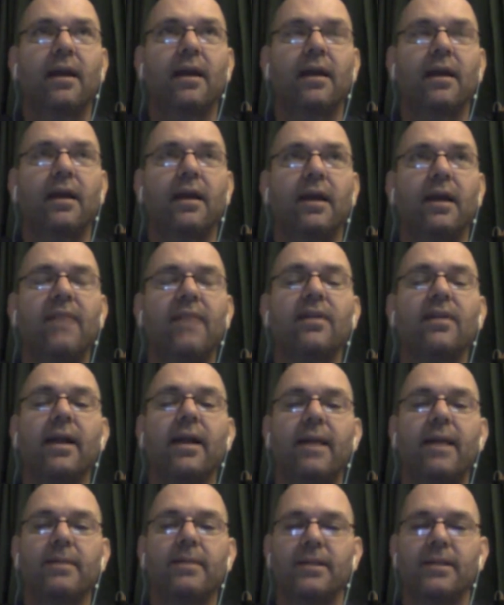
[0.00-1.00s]
even on
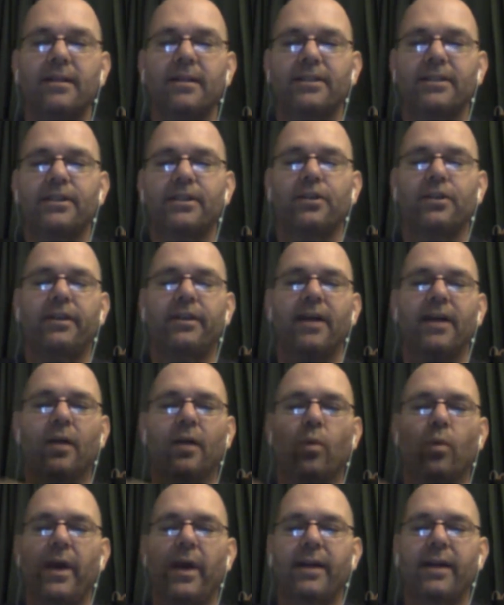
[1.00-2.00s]
Amazon's digital, you got to
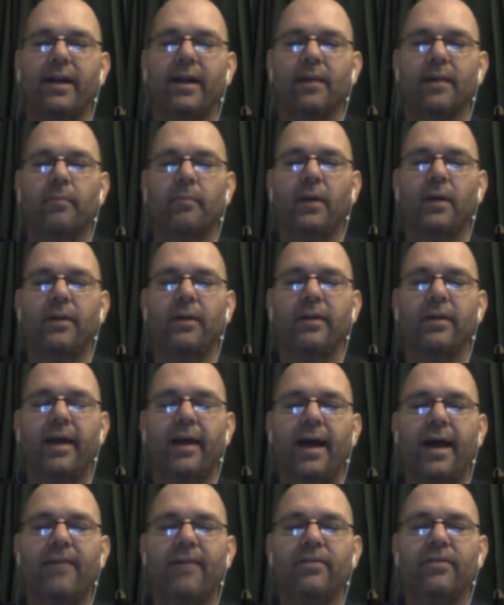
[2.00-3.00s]
wait like a month
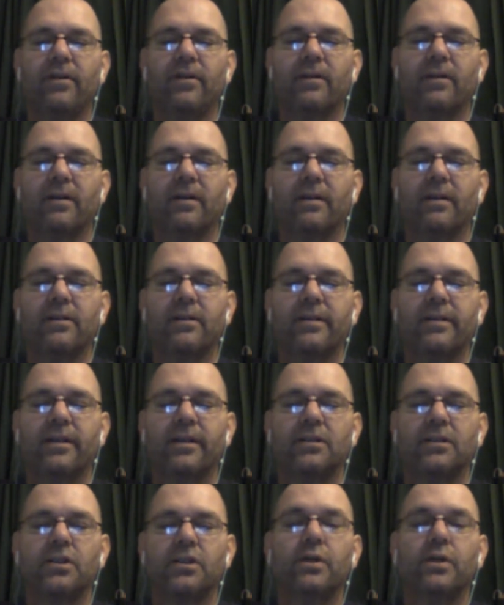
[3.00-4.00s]
after the sales
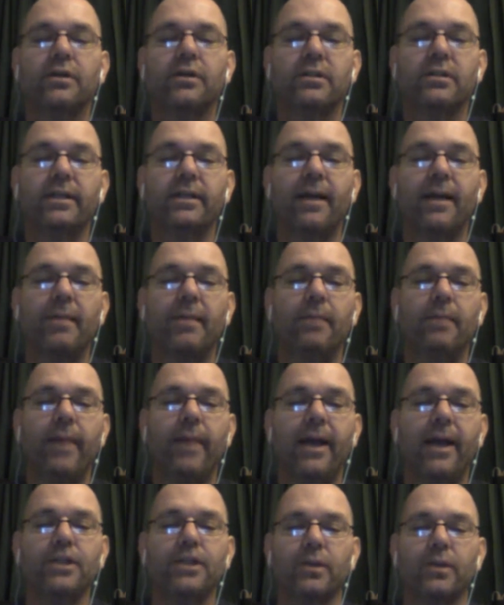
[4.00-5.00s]
because you can see how many
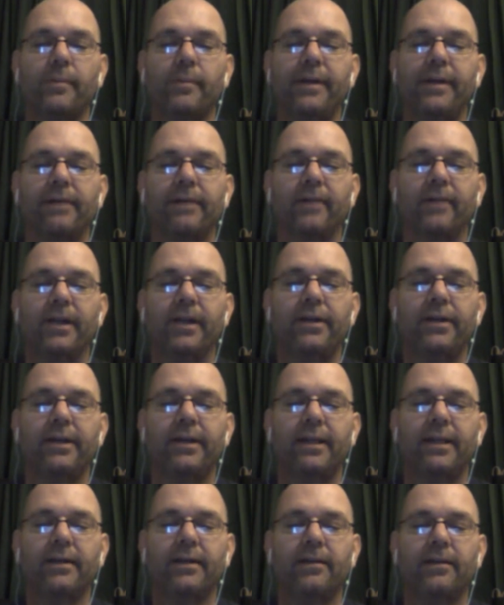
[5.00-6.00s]
pages are being read. You get
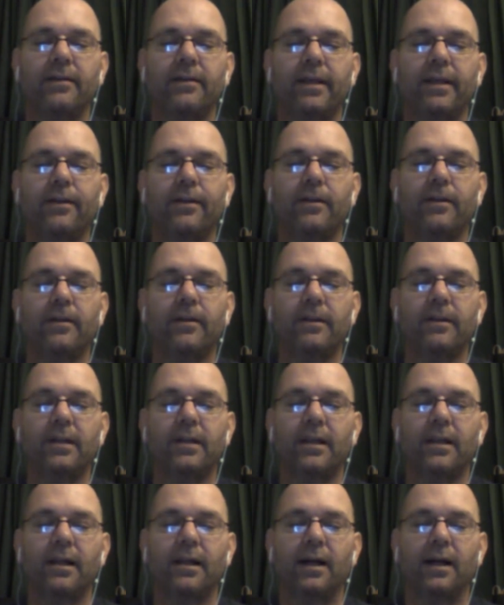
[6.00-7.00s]
that little Kindle.
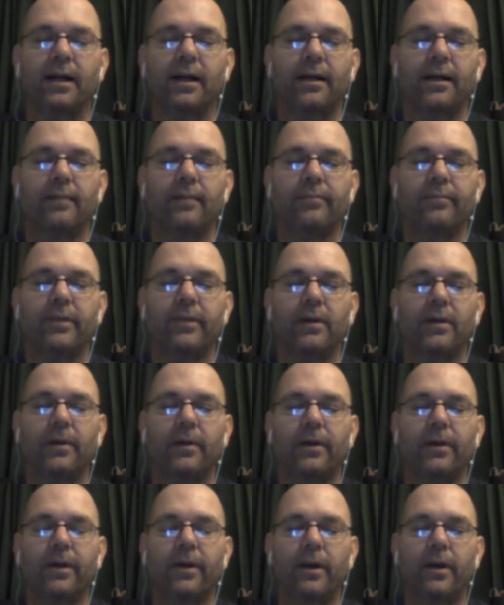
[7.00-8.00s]

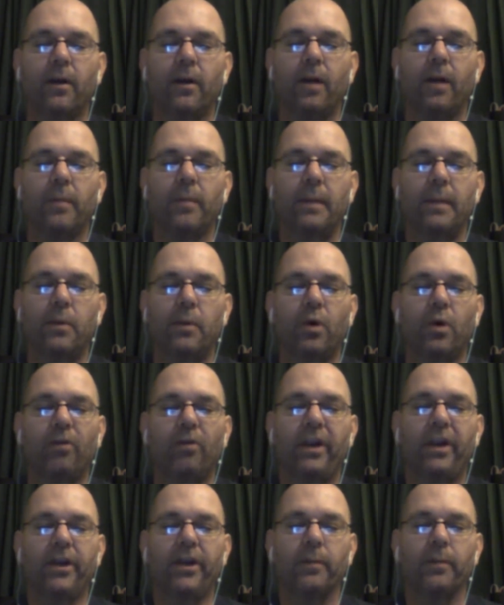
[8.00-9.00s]
Here are all people who are
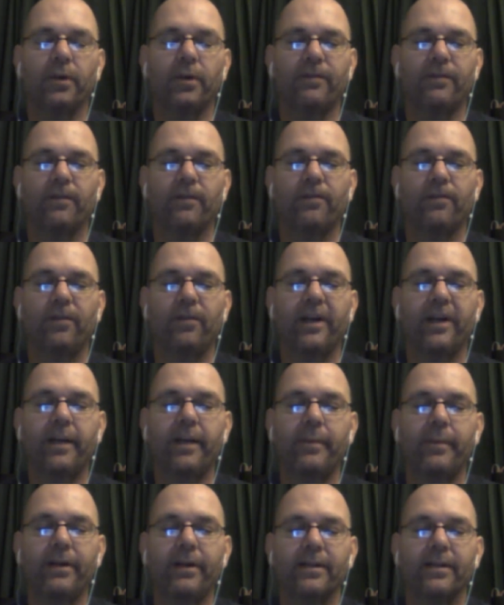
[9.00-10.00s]
reading your book for free
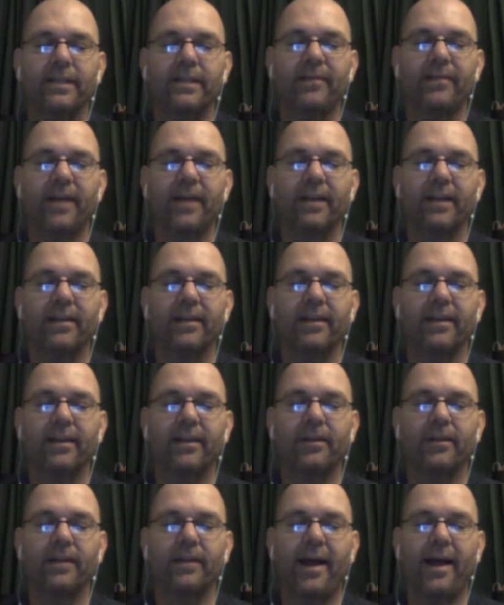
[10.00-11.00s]
because they've got the
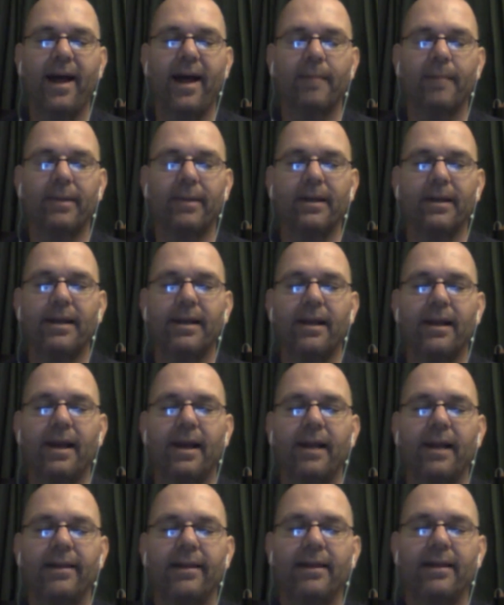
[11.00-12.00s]
Kindle app.
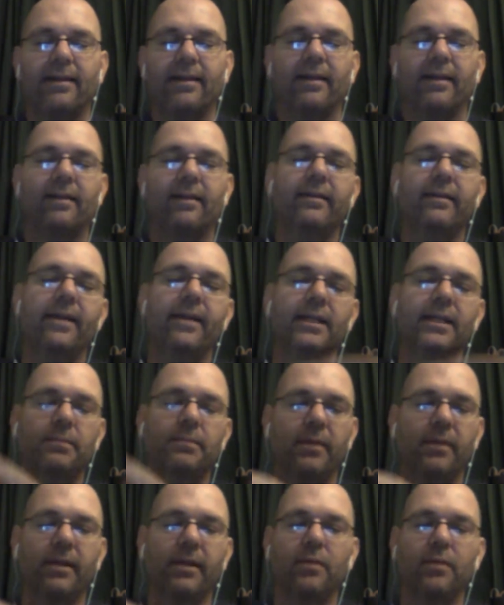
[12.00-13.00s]
And then next
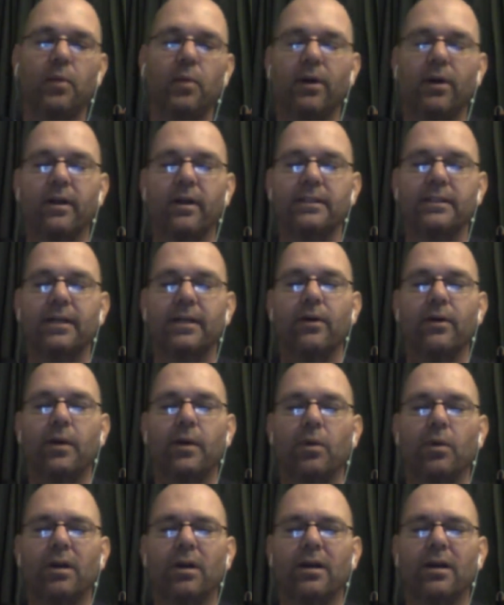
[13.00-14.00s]
month we're going to say, okay,
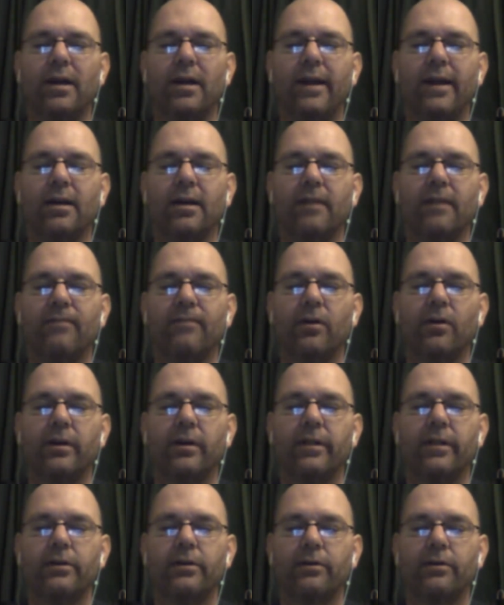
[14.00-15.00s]
we're going to kind of convert
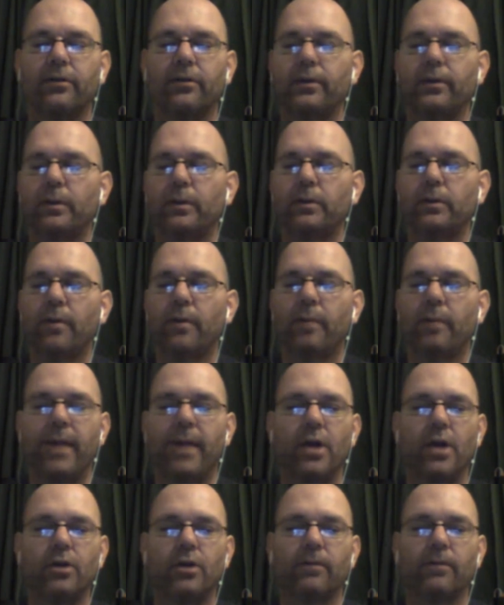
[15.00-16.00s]
this through a
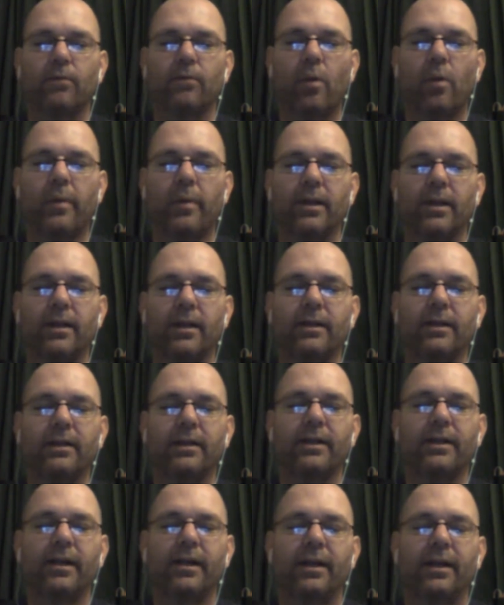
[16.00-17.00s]
magical formula,
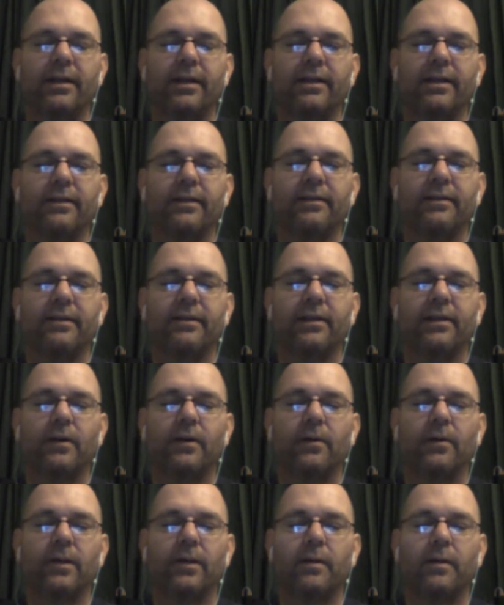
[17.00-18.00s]
and
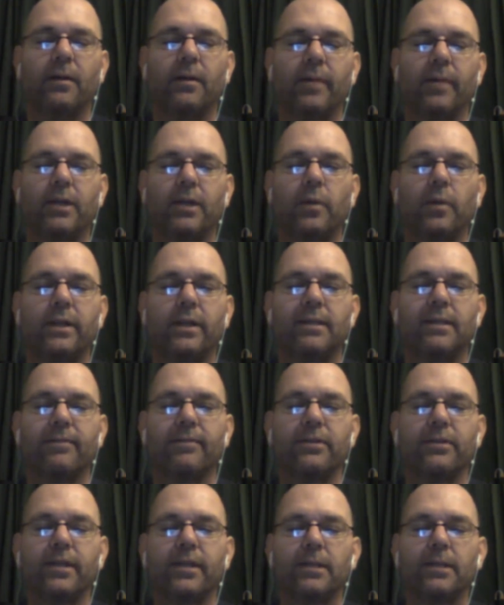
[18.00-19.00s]
you made 27
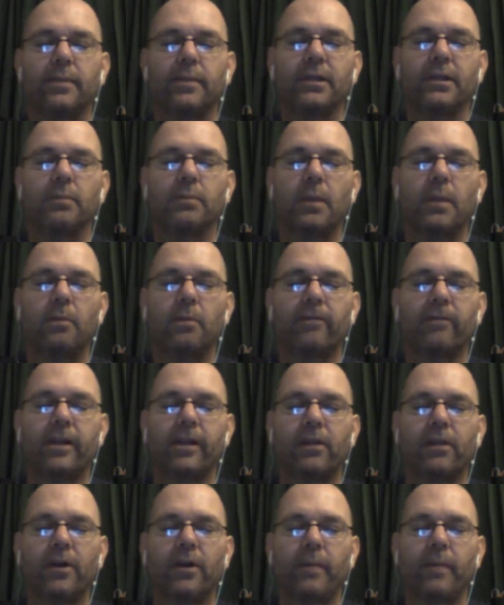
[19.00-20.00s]
cents because people read
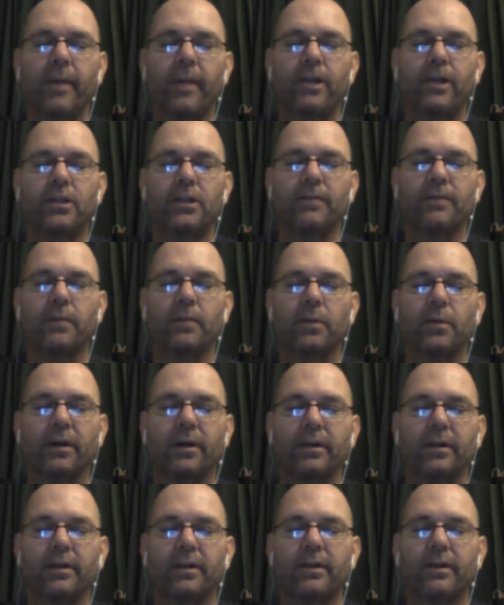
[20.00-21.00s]
30 pages of your book.
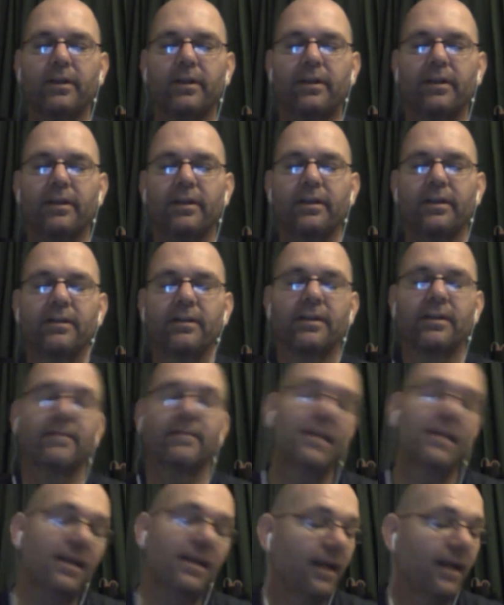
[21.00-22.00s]
So
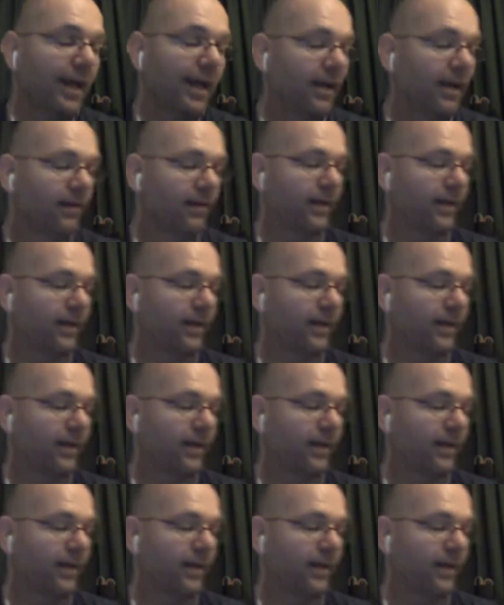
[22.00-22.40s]
I don't know, it's